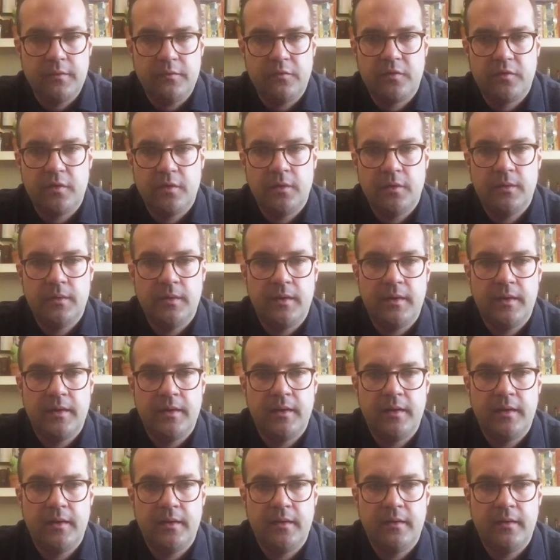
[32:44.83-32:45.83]
So
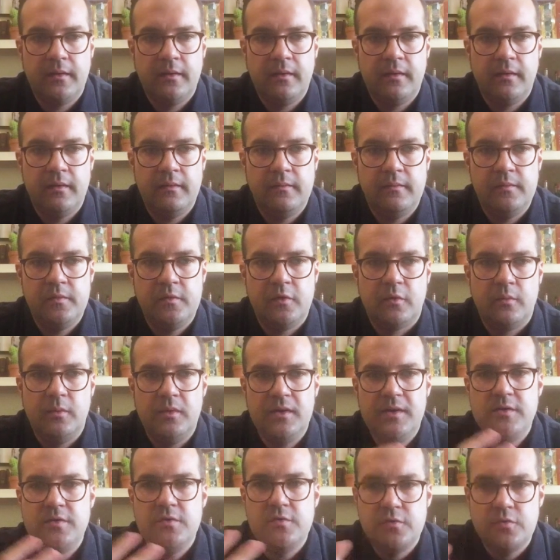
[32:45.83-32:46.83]
uh,
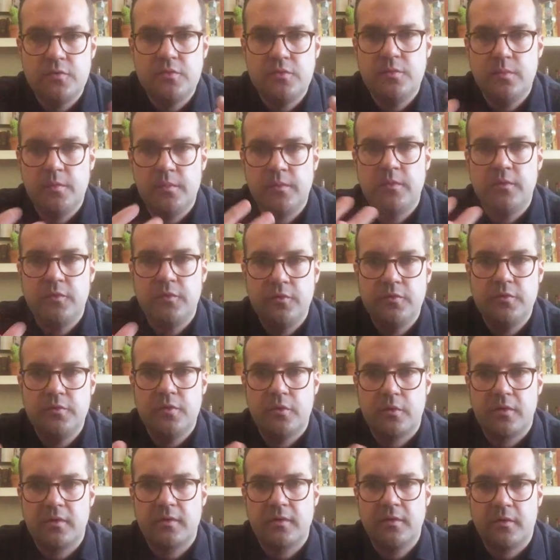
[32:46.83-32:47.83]
normally you do you do
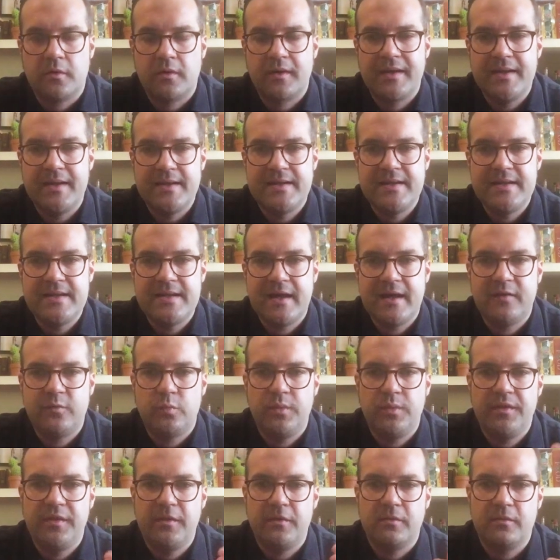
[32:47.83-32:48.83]
your, your quinquinas
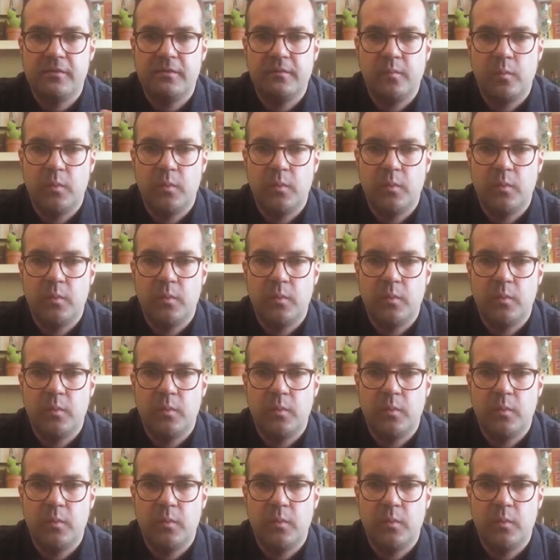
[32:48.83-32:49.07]
with, your,